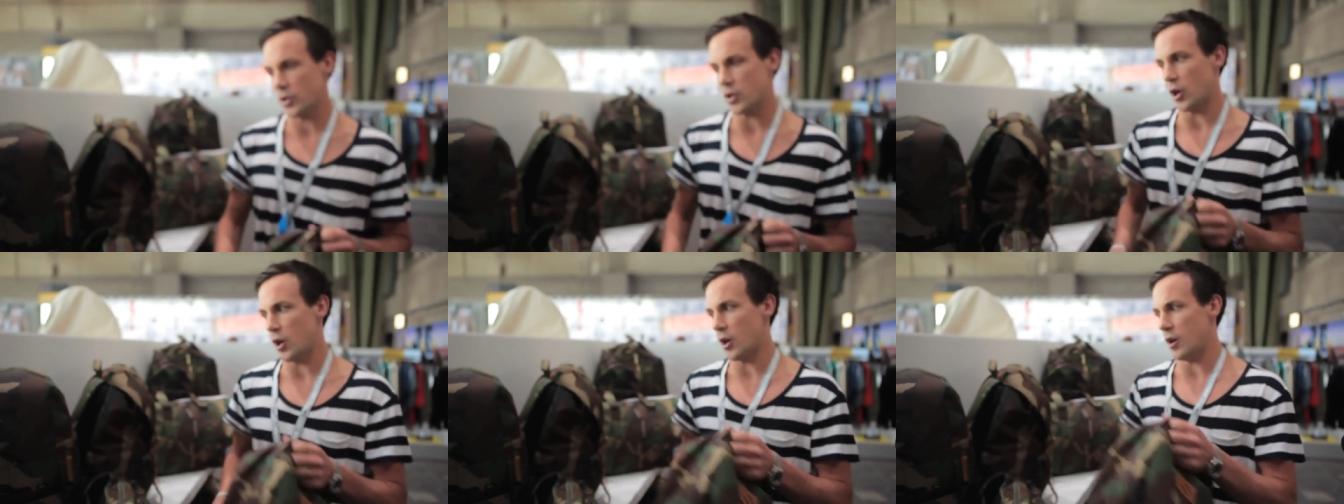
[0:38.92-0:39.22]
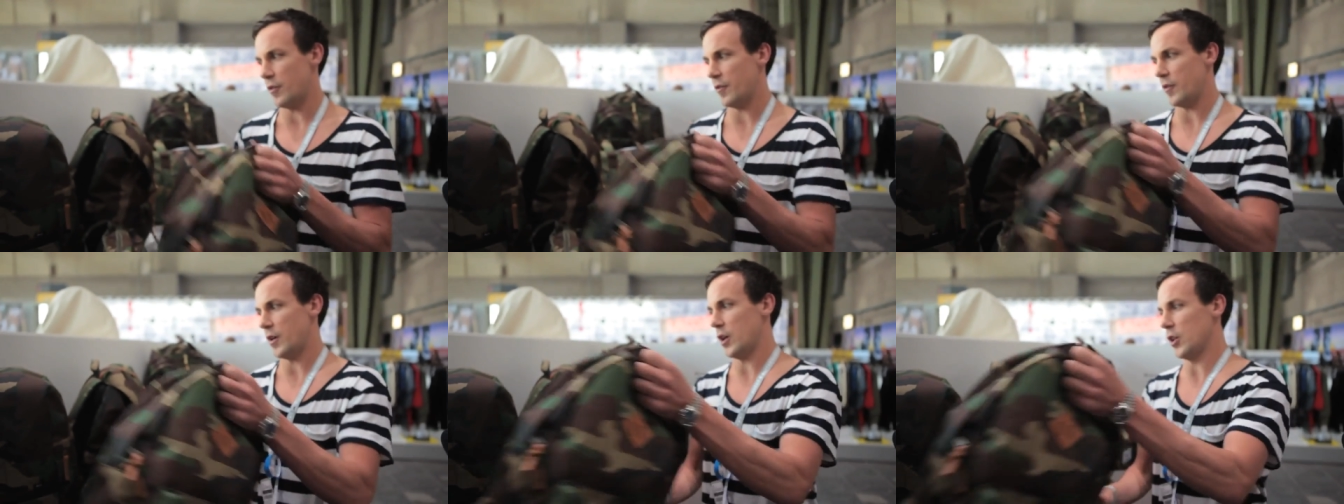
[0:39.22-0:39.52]

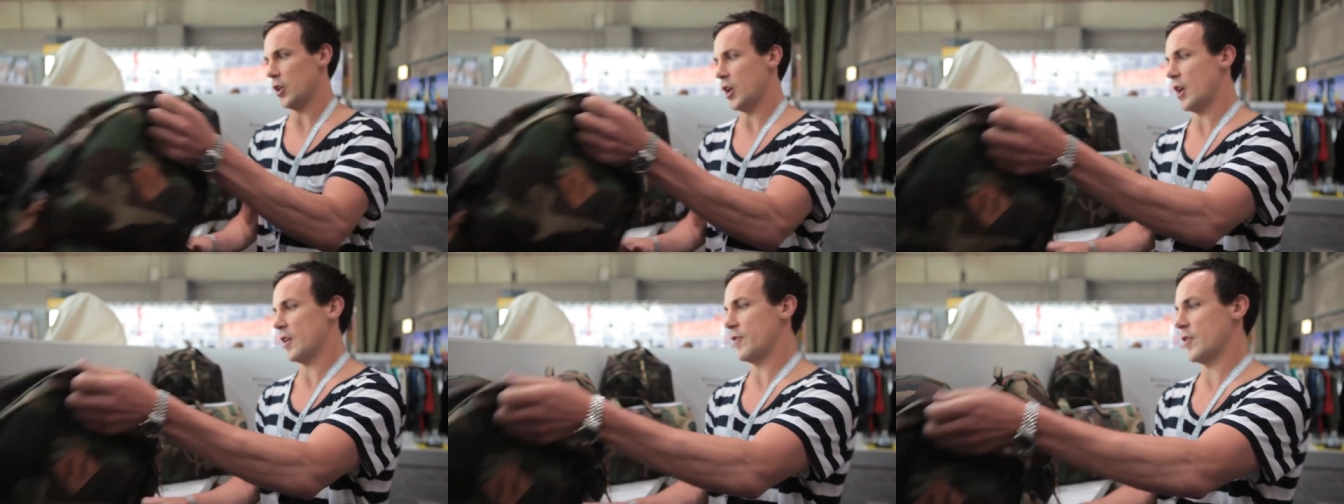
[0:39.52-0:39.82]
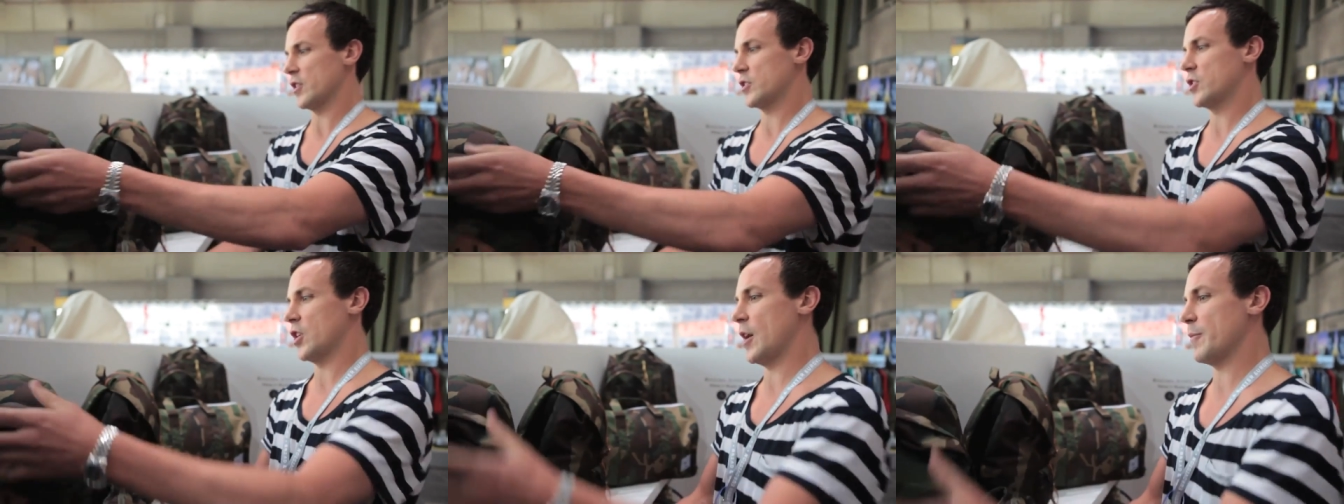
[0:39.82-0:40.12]
all a lot of
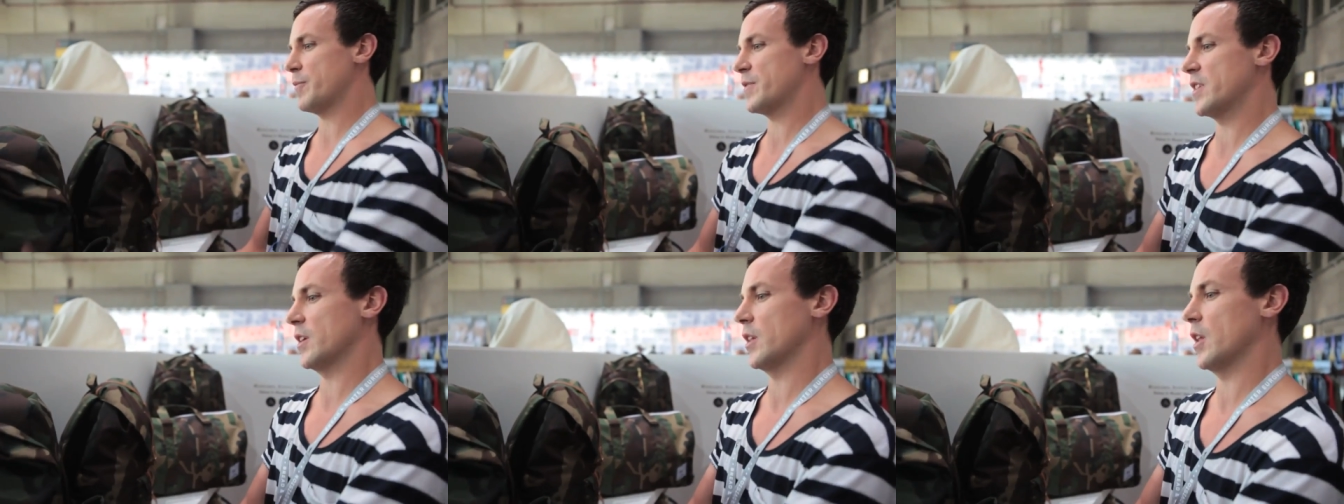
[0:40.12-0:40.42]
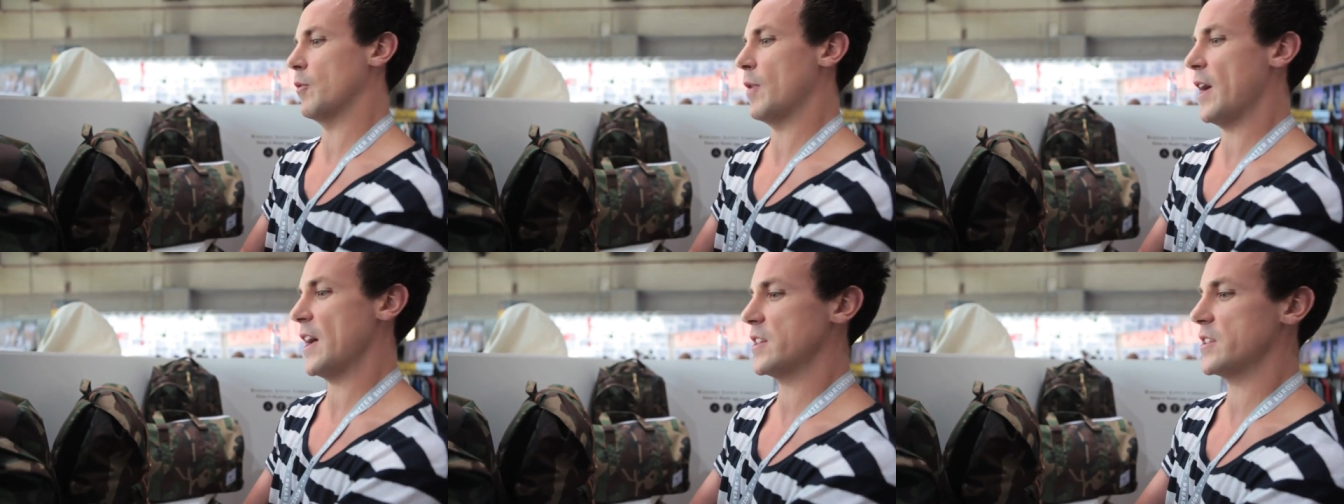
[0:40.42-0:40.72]
our top
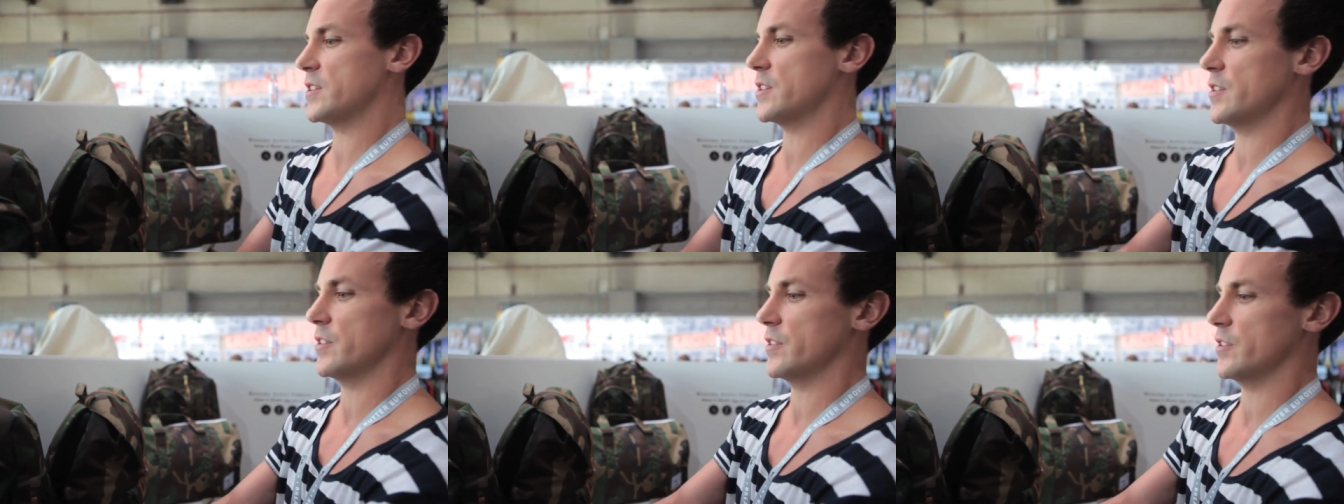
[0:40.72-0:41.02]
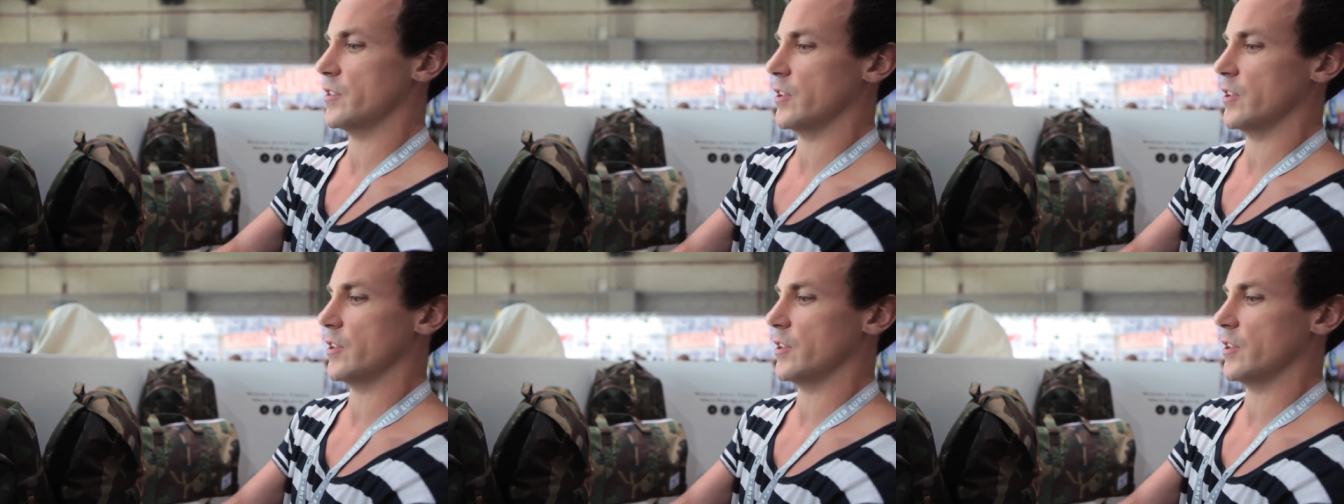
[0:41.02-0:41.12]
silhouettes,